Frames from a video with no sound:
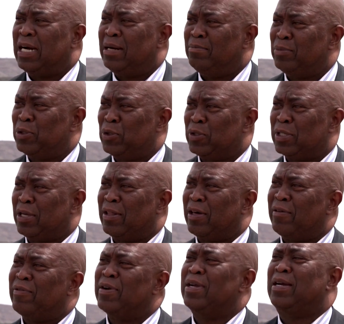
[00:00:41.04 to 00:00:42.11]
come to South
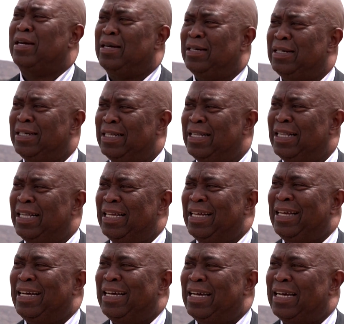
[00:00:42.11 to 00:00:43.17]
Africa
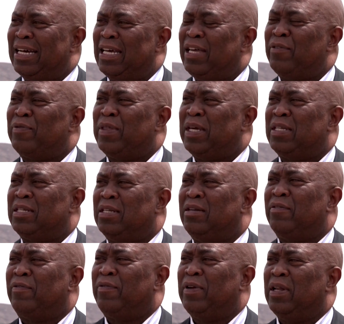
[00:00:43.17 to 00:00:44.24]
uh, if they
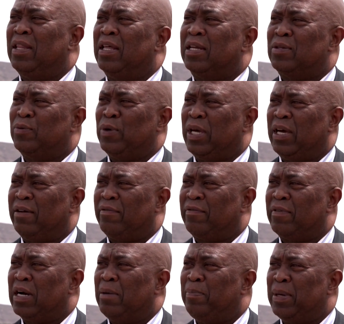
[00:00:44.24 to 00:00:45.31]
didn't feel that we have
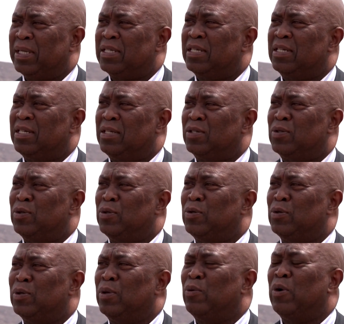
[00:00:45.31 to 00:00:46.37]
capacities to
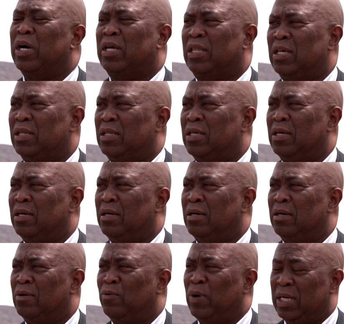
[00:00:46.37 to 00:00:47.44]
do the work that they
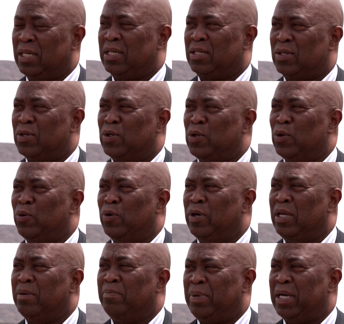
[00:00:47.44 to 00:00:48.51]
want us to do
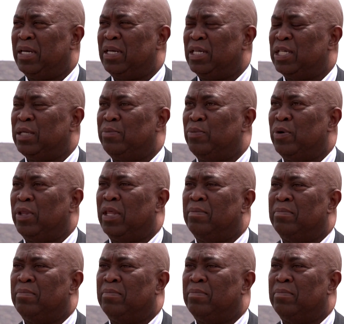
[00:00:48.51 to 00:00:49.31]
in partnership with